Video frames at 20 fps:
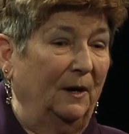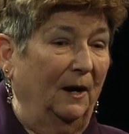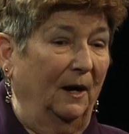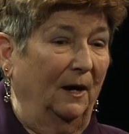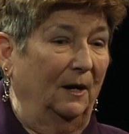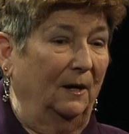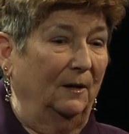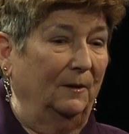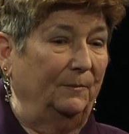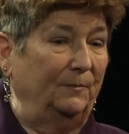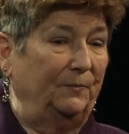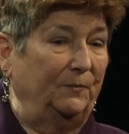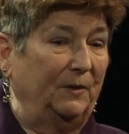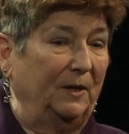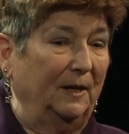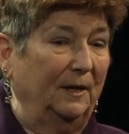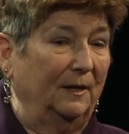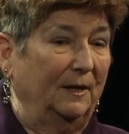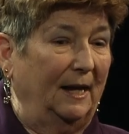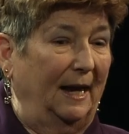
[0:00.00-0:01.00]

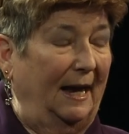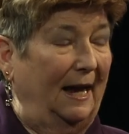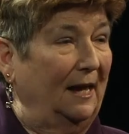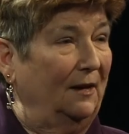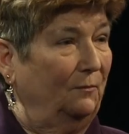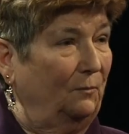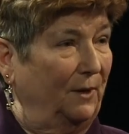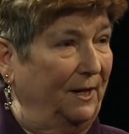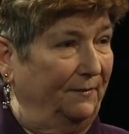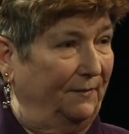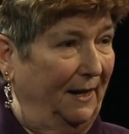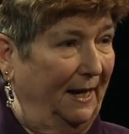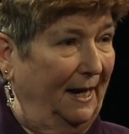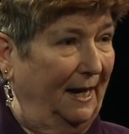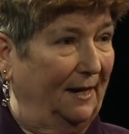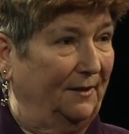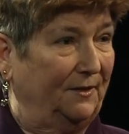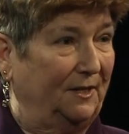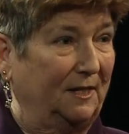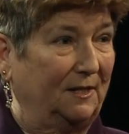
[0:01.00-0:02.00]
And we've
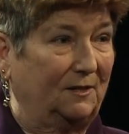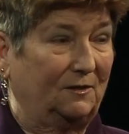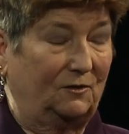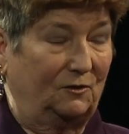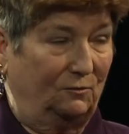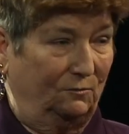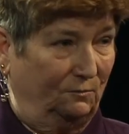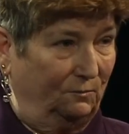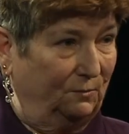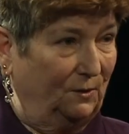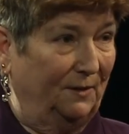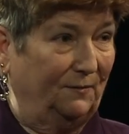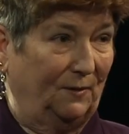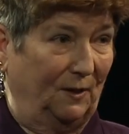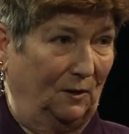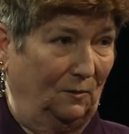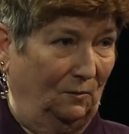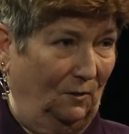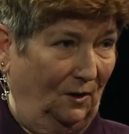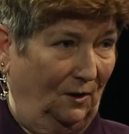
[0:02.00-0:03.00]
had this
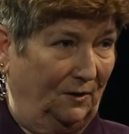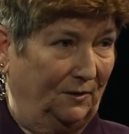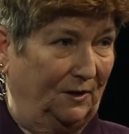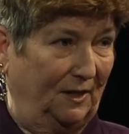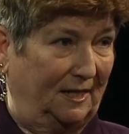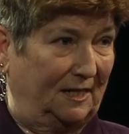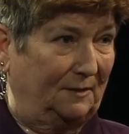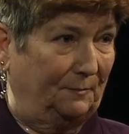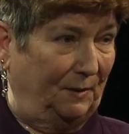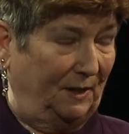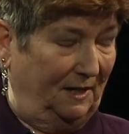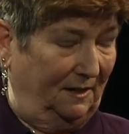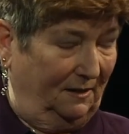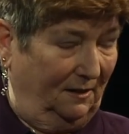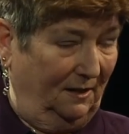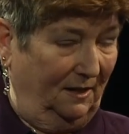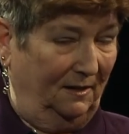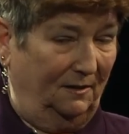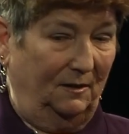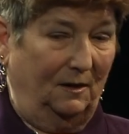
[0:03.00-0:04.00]
terrific work that's been
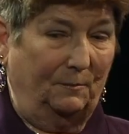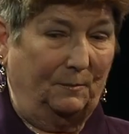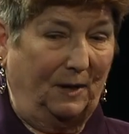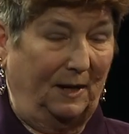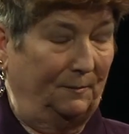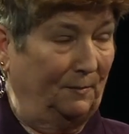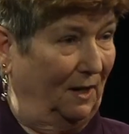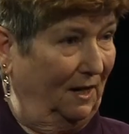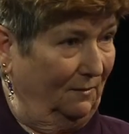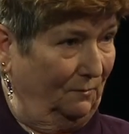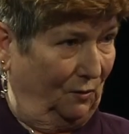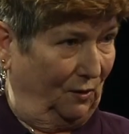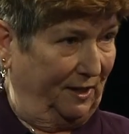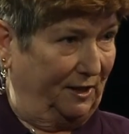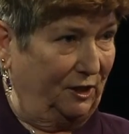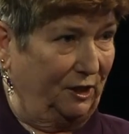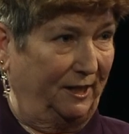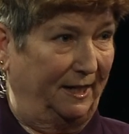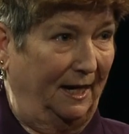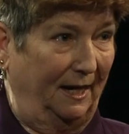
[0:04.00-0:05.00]
done by Bob
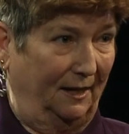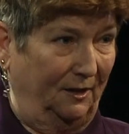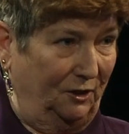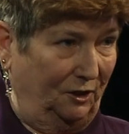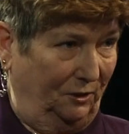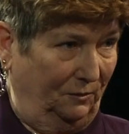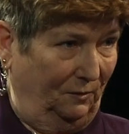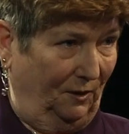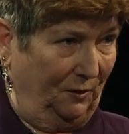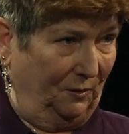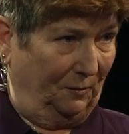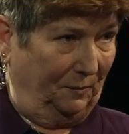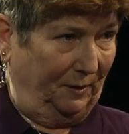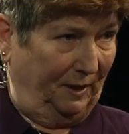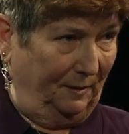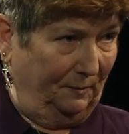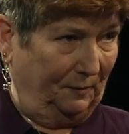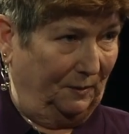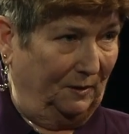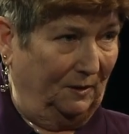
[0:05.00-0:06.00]
Ritchie and two other
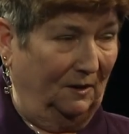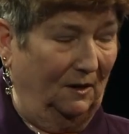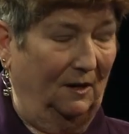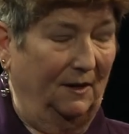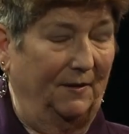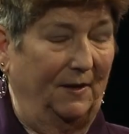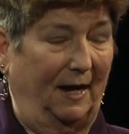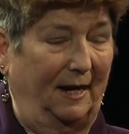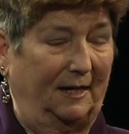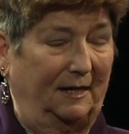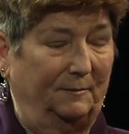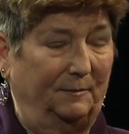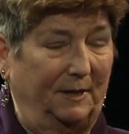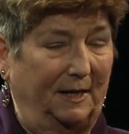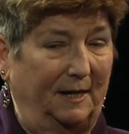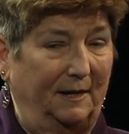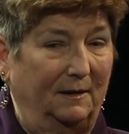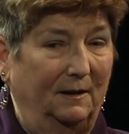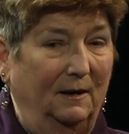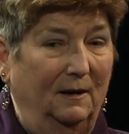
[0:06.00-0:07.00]
people on that
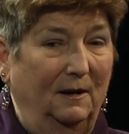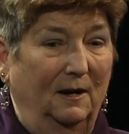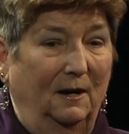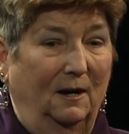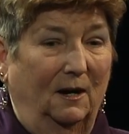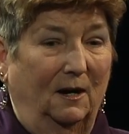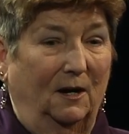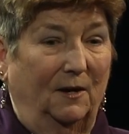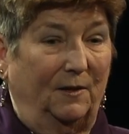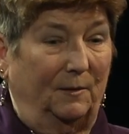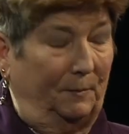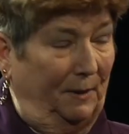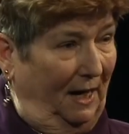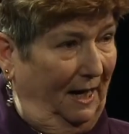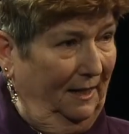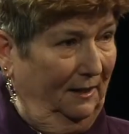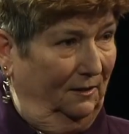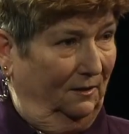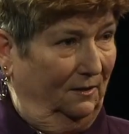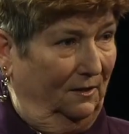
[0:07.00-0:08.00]
committee on the
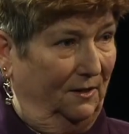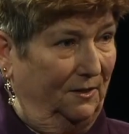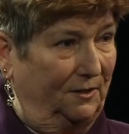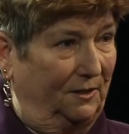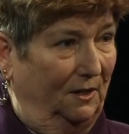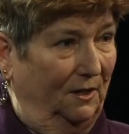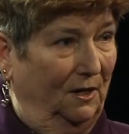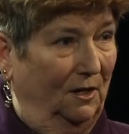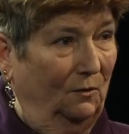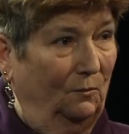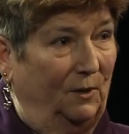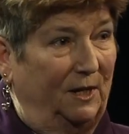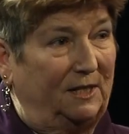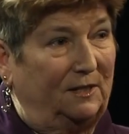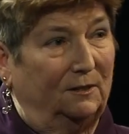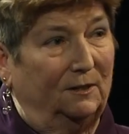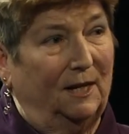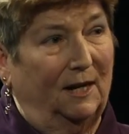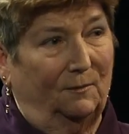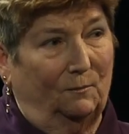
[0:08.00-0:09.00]
bylaws. We
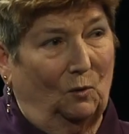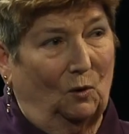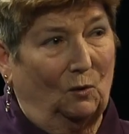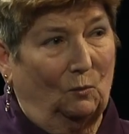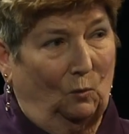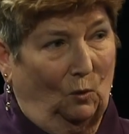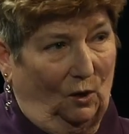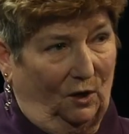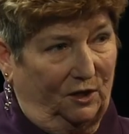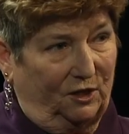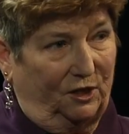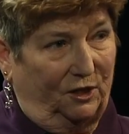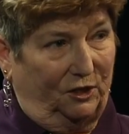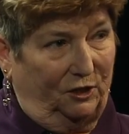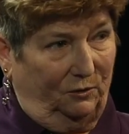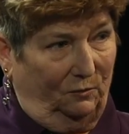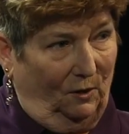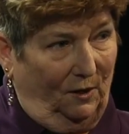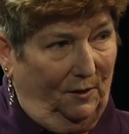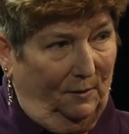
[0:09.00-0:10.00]
still have more work to
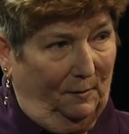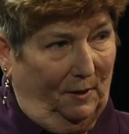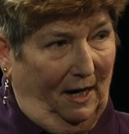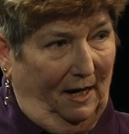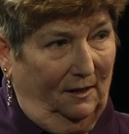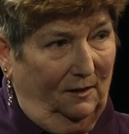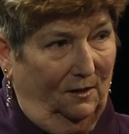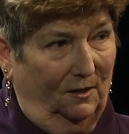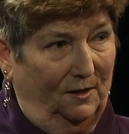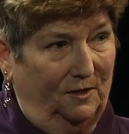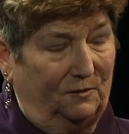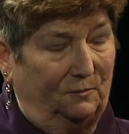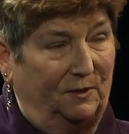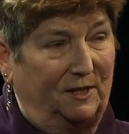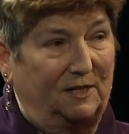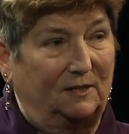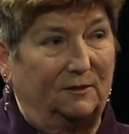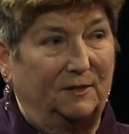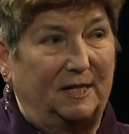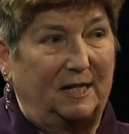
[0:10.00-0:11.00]
do on the bylaws. We
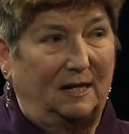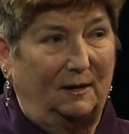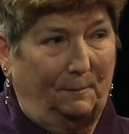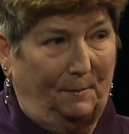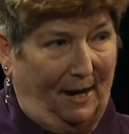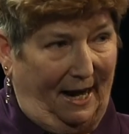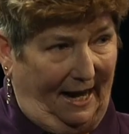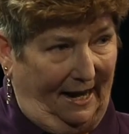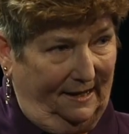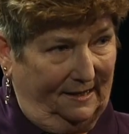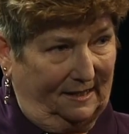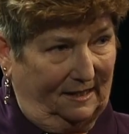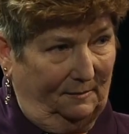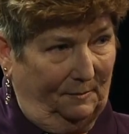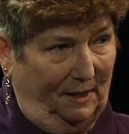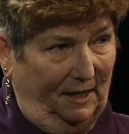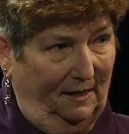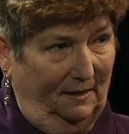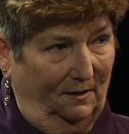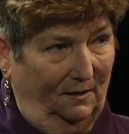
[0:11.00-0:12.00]
still need to pass the
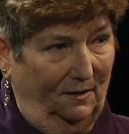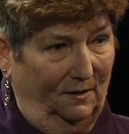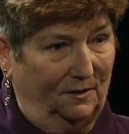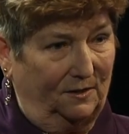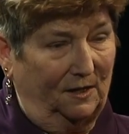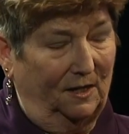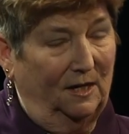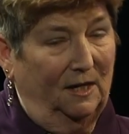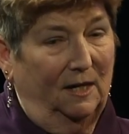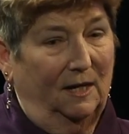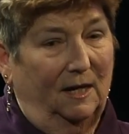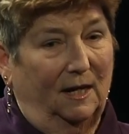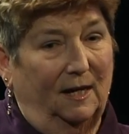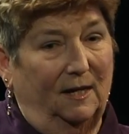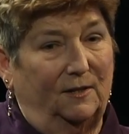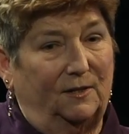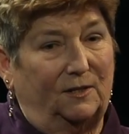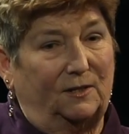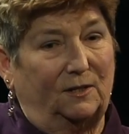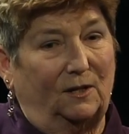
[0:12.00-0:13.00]
bylaws.
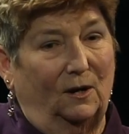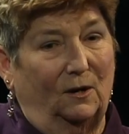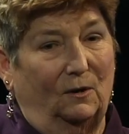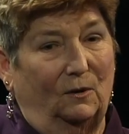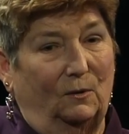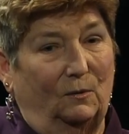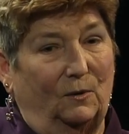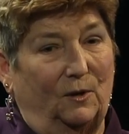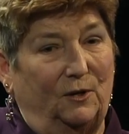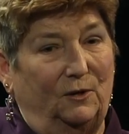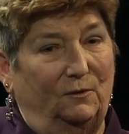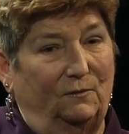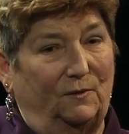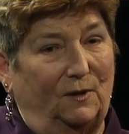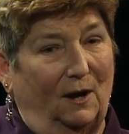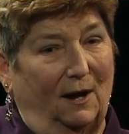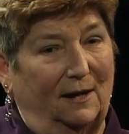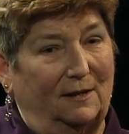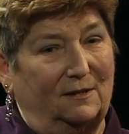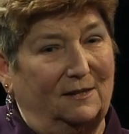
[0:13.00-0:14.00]
And so you've
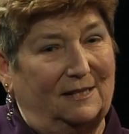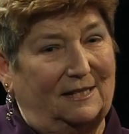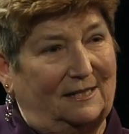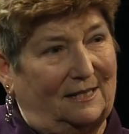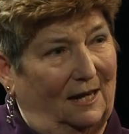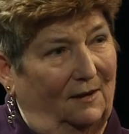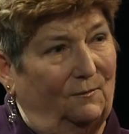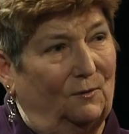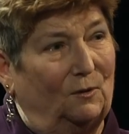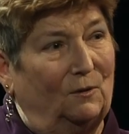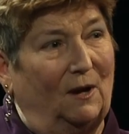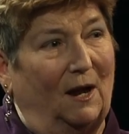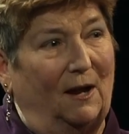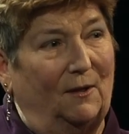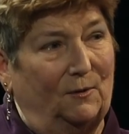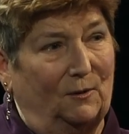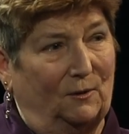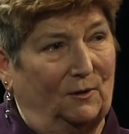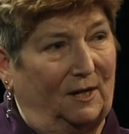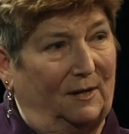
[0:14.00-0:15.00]
got several
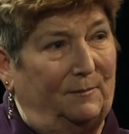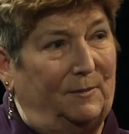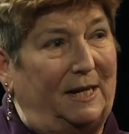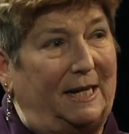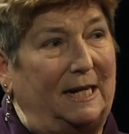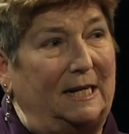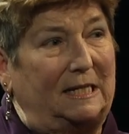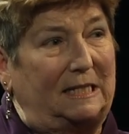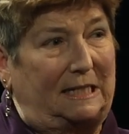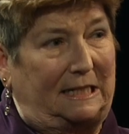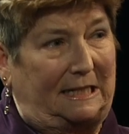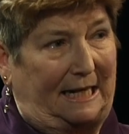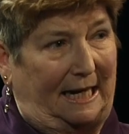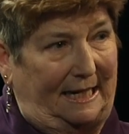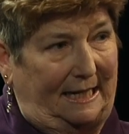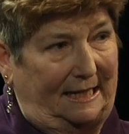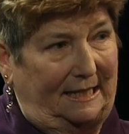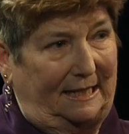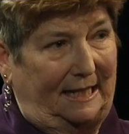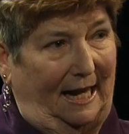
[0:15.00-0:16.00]
other committees
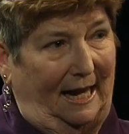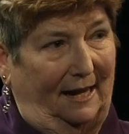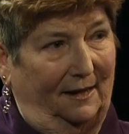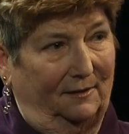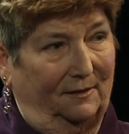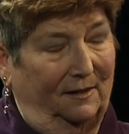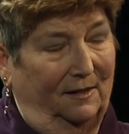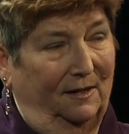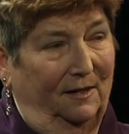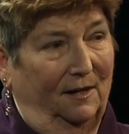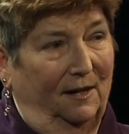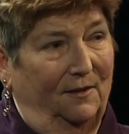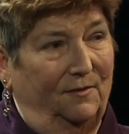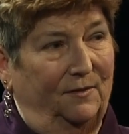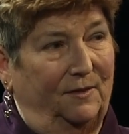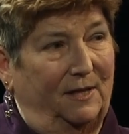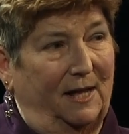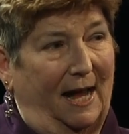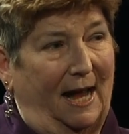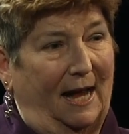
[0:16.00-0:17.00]
like that
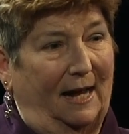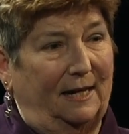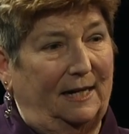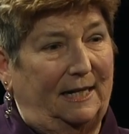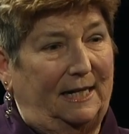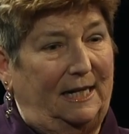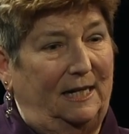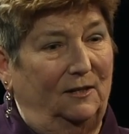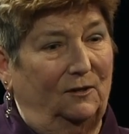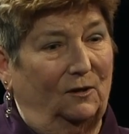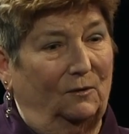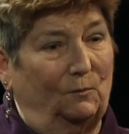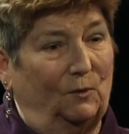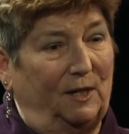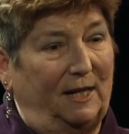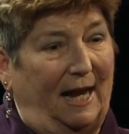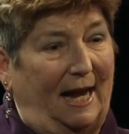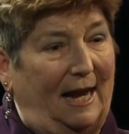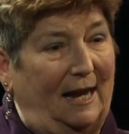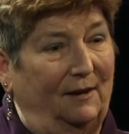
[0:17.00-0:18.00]
that either will
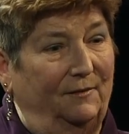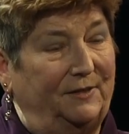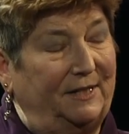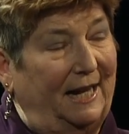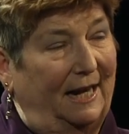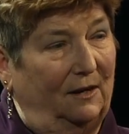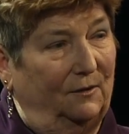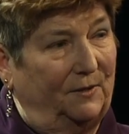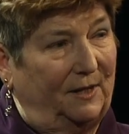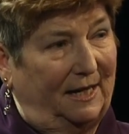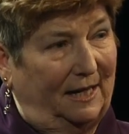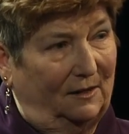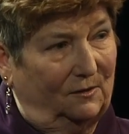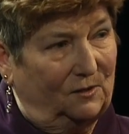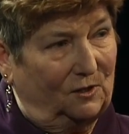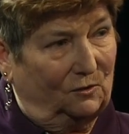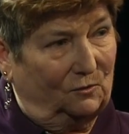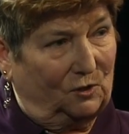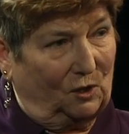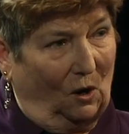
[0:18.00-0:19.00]
have town
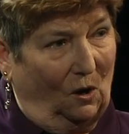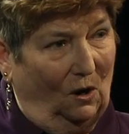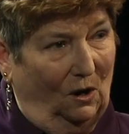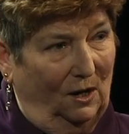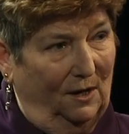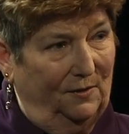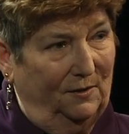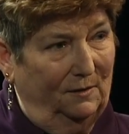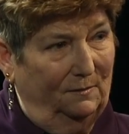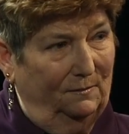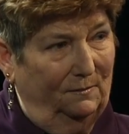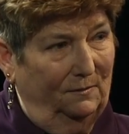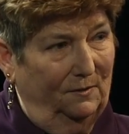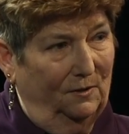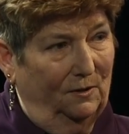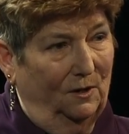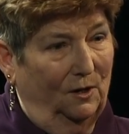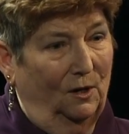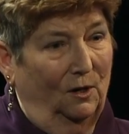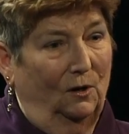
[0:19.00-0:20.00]
councilors on them
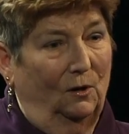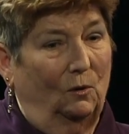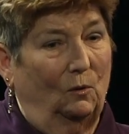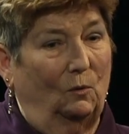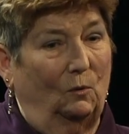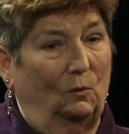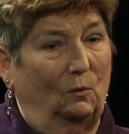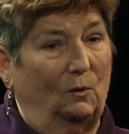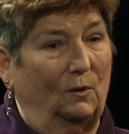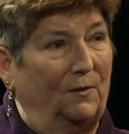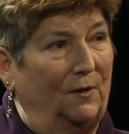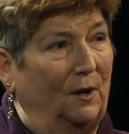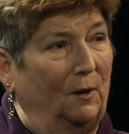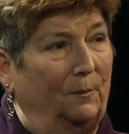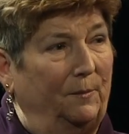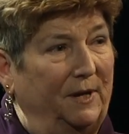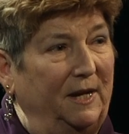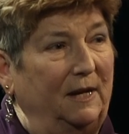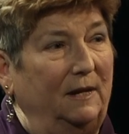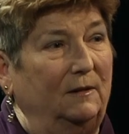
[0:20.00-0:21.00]
or there'll
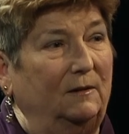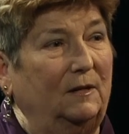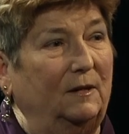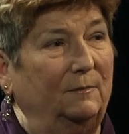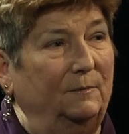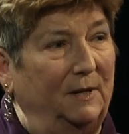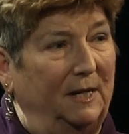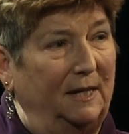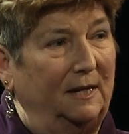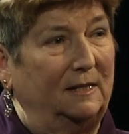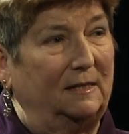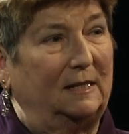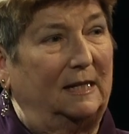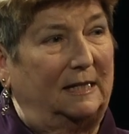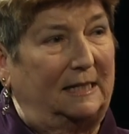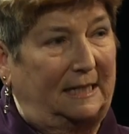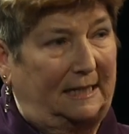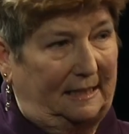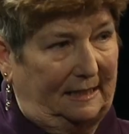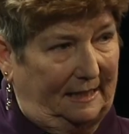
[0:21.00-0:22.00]
be committees that
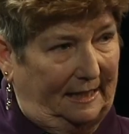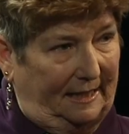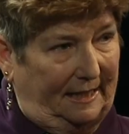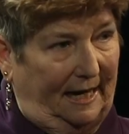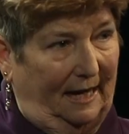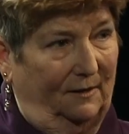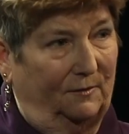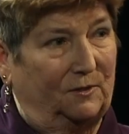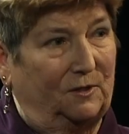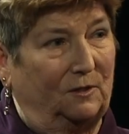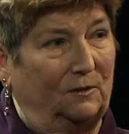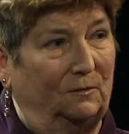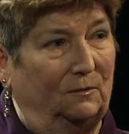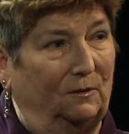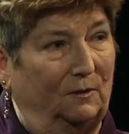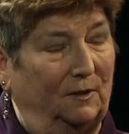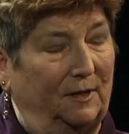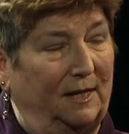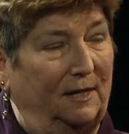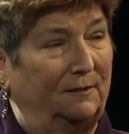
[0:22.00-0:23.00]
the
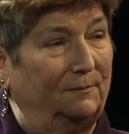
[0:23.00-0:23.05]
council